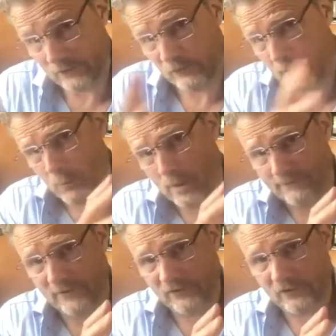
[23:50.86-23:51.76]
my wife
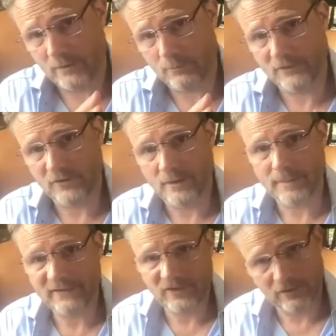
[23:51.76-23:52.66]
is a type 1
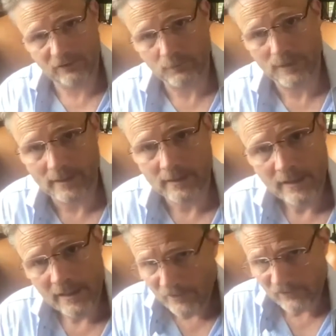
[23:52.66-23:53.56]
diabetic as well
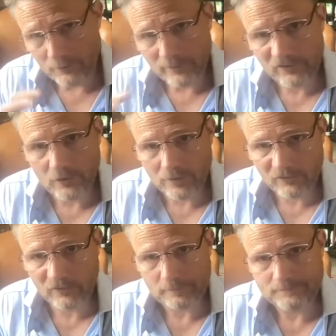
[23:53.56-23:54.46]
so as soon
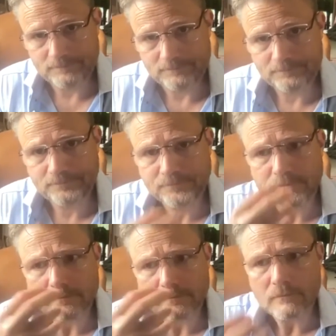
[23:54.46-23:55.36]
as
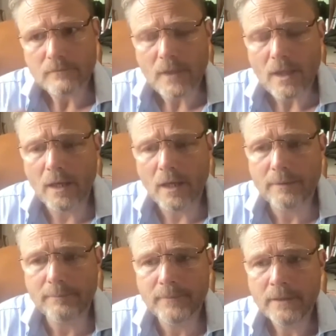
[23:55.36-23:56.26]
um,
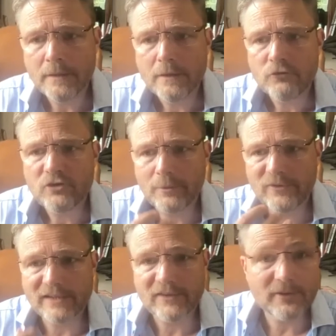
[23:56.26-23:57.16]
she was exhibiting
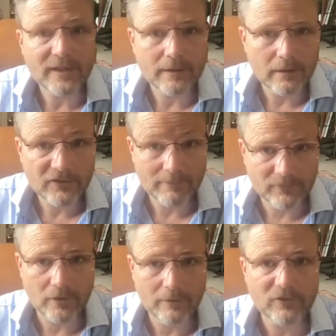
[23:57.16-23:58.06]
the symptoms
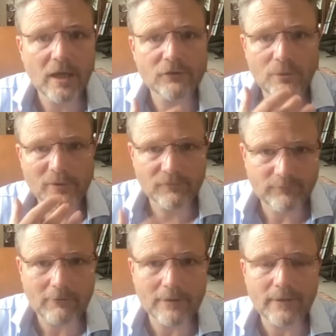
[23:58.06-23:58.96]
like she was very
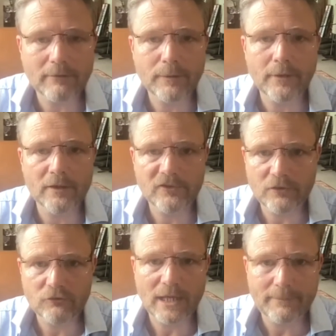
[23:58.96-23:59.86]
very thirsty she
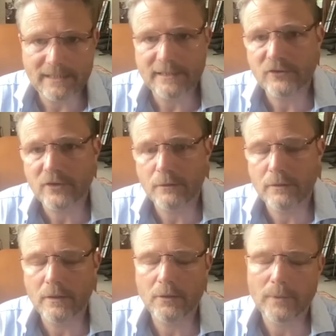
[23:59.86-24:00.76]
kept needing to go to the
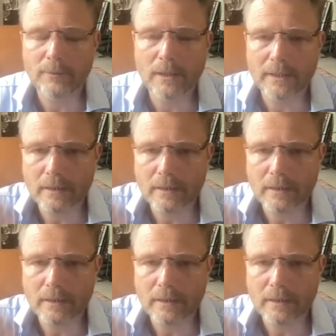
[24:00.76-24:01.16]
loo we were like